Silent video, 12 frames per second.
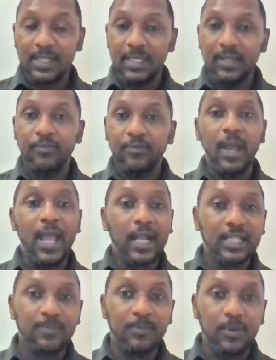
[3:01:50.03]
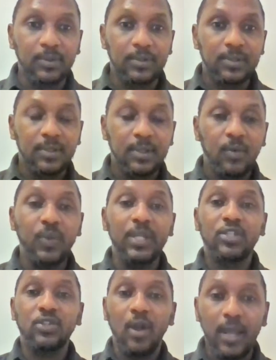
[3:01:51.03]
see, for export. We